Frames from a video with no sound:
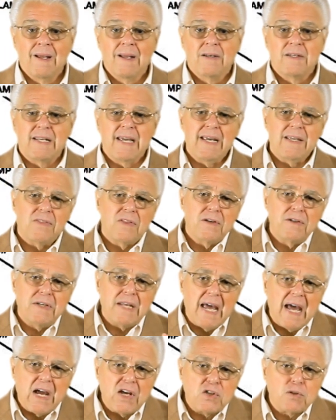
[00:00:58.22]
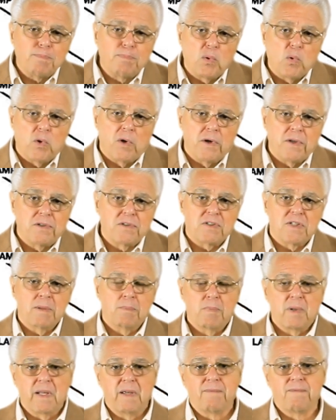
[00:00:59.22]
Take the dashboard
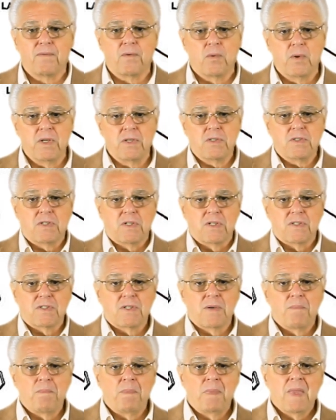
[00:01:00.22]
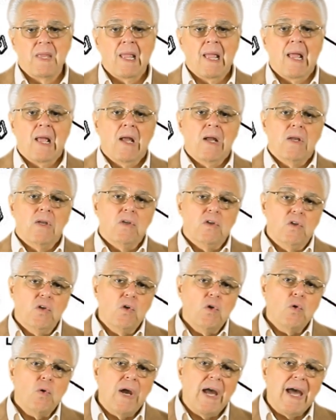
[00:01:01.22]
assembly, for instance.
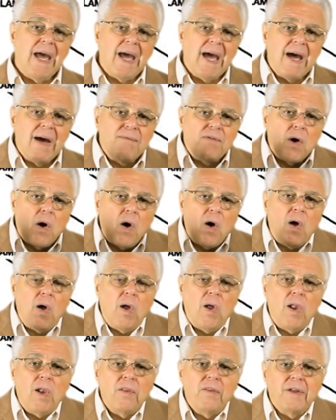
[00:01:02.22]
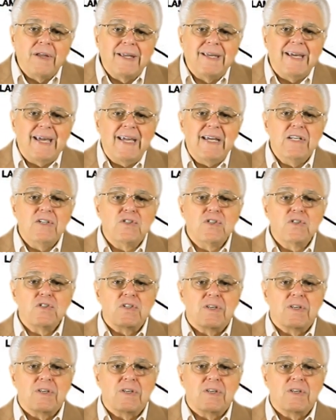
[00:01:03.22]
You have all the gauges